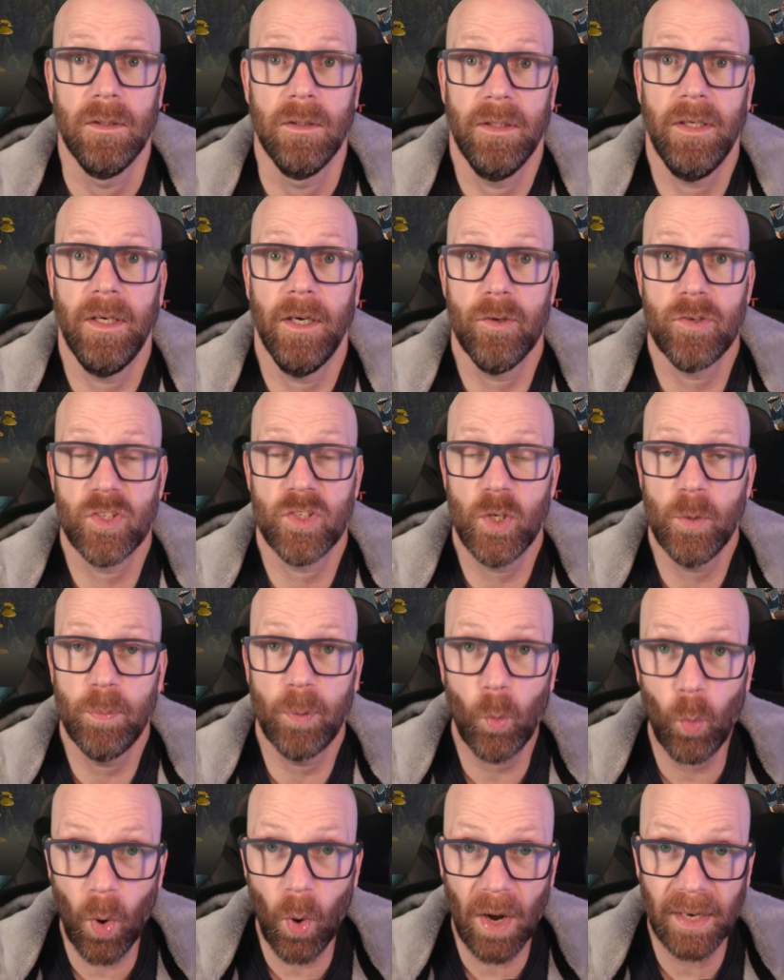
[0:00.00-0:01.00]
you know,
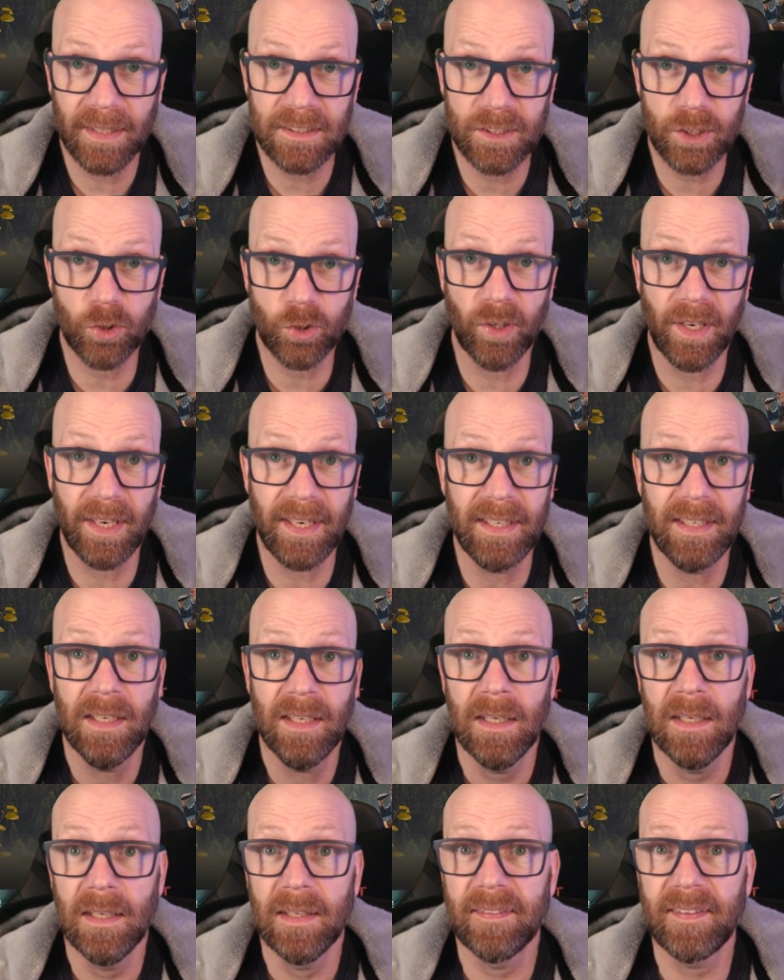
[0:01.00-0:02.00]
super wide screen,
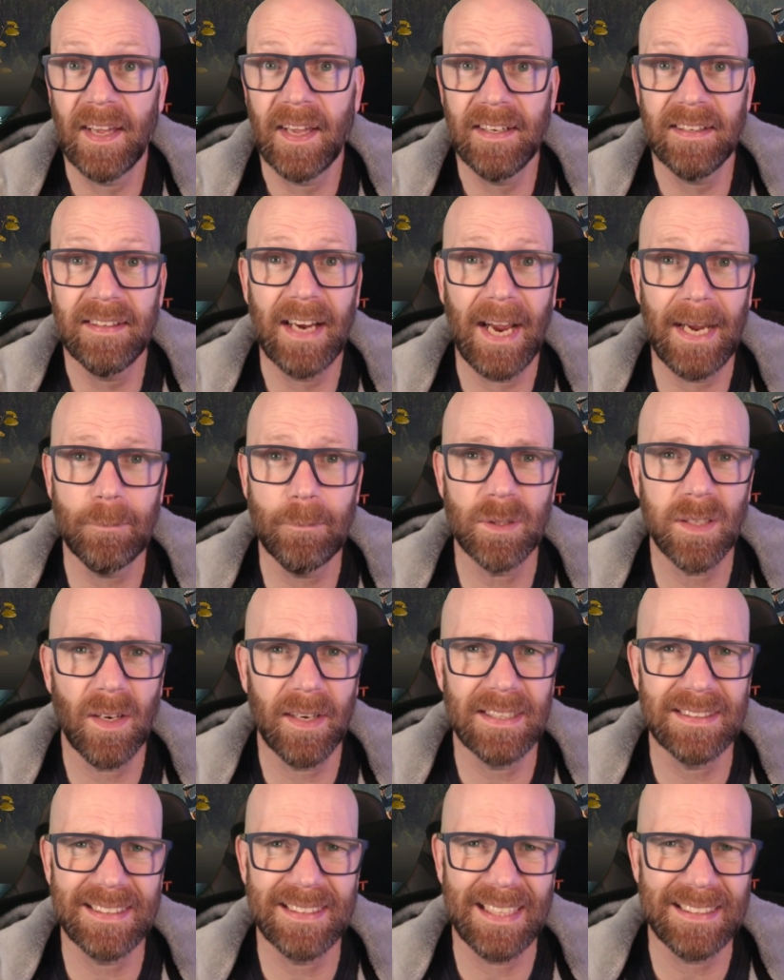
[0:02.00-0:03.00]
then games
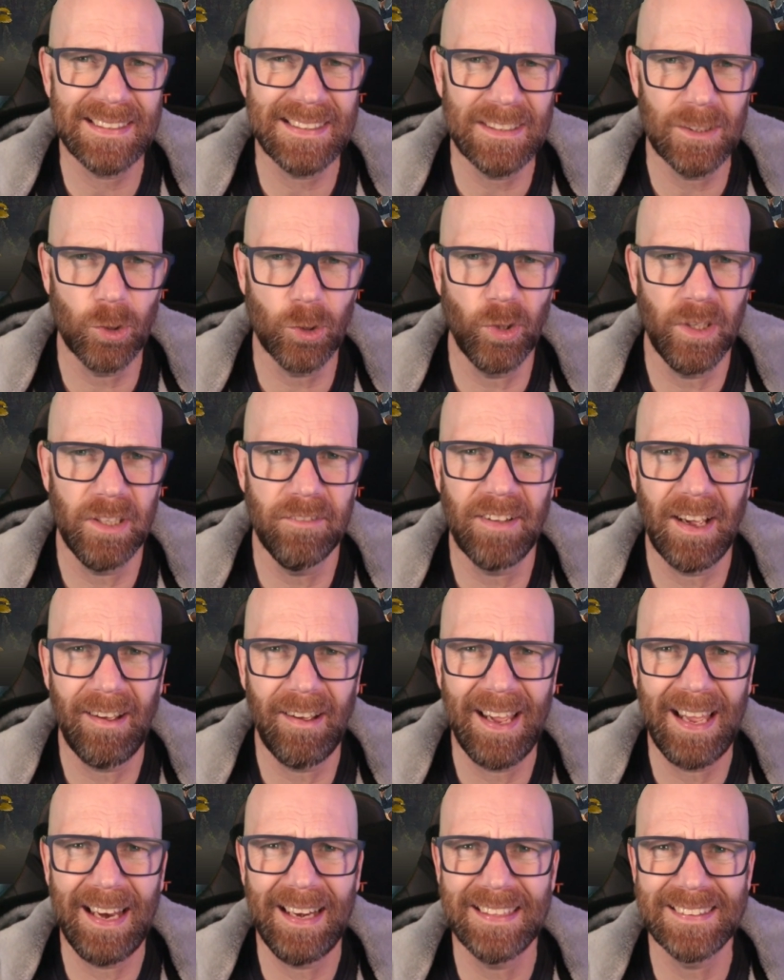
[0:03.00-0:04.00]
like Assassin's Creed
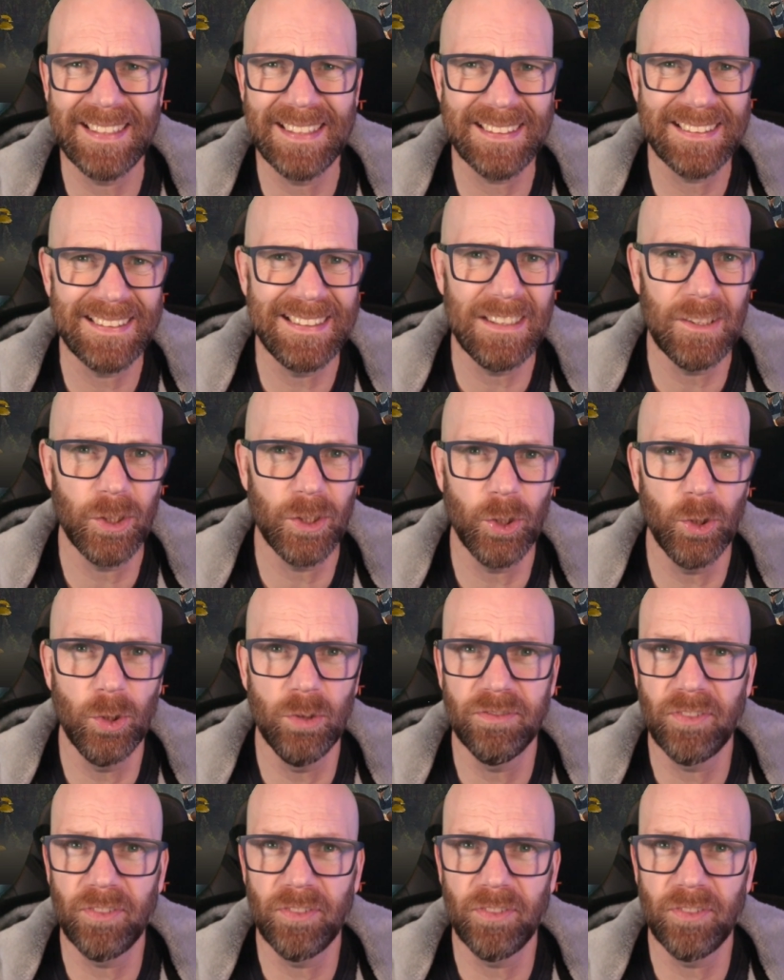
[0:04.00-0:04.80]
Valhalla, Destiny 2,